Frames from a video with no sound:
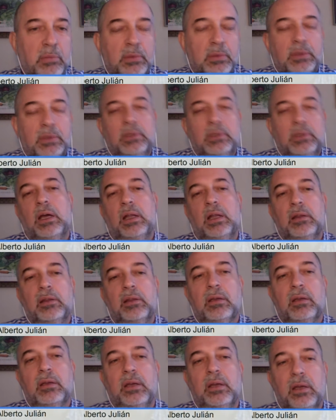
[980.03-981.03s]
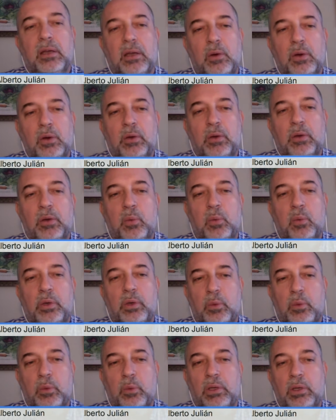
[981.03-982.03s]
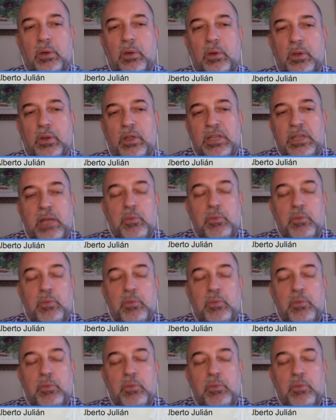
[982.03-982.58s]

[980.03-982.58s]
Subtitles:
and the same with